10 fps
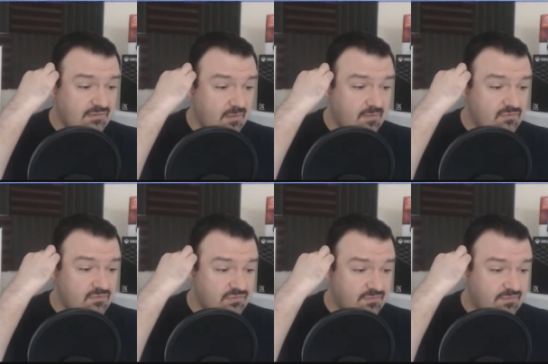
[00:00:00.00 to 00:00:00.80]
how about
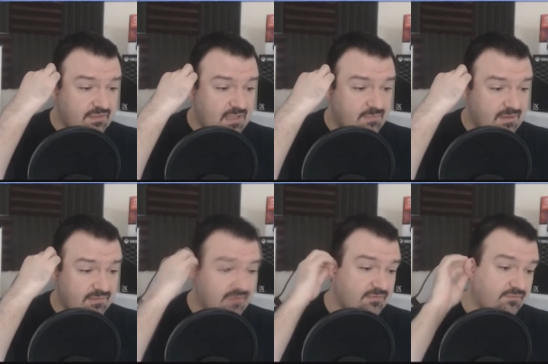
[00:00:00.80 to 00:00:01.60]
new stuff on Game Pass?
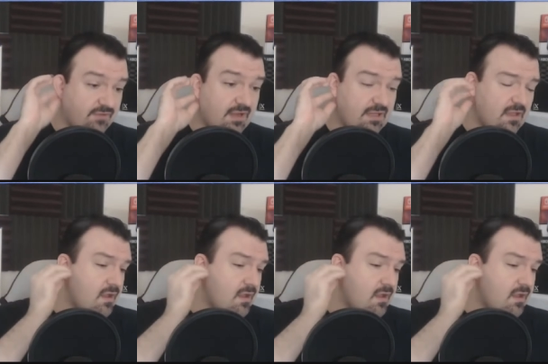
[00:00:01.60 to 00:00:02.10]
Lots of variety.